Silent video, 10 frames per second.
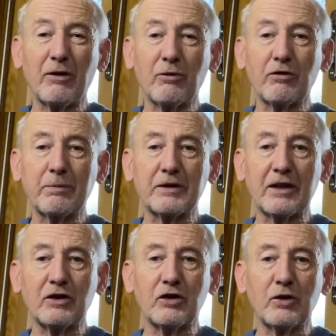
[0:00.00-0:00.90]
not
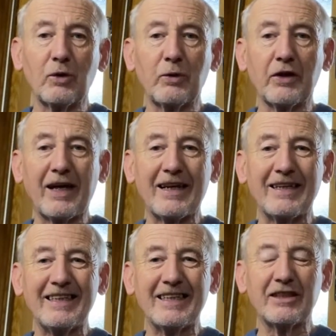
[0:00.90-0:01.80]
100% sure where that
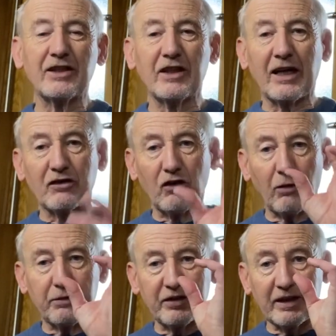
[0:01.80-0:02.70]
leak is at that
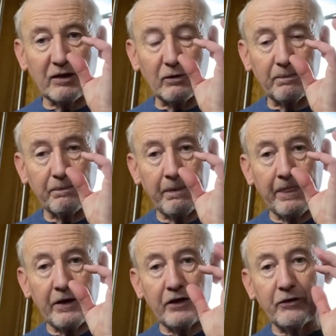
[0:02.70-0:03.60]
top seal
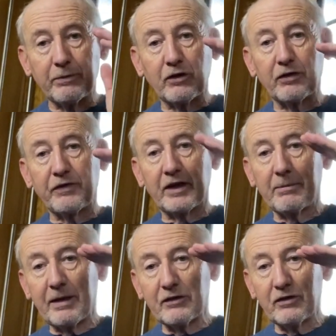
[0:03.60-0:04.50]
is because if you
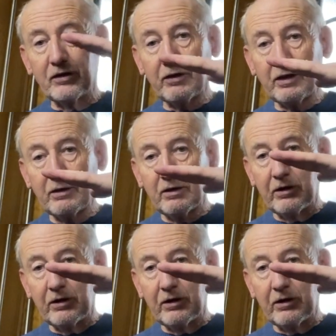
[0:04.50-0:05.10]
can imagine the